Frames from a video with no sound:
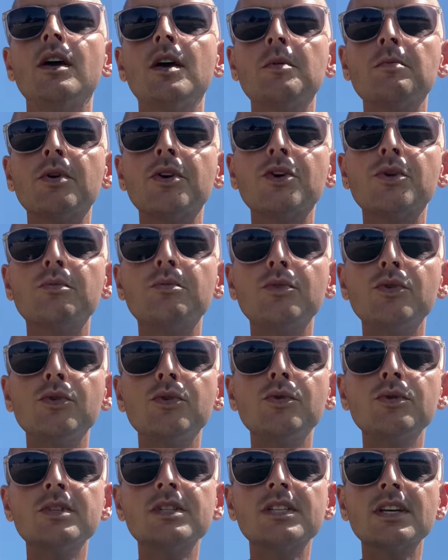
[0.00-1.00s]
But your
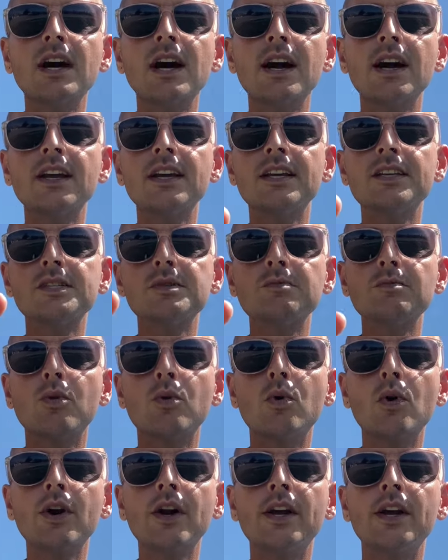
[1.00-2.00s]
moon sign is
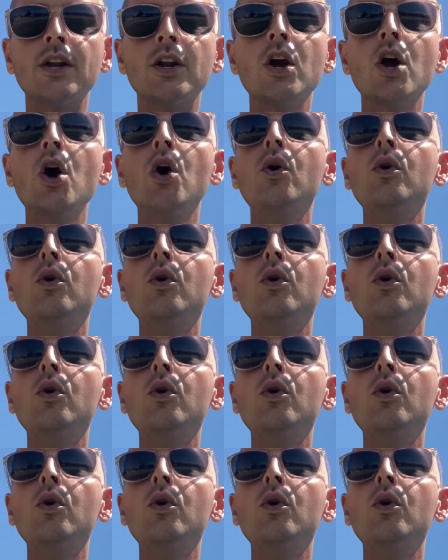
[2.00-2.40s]
important.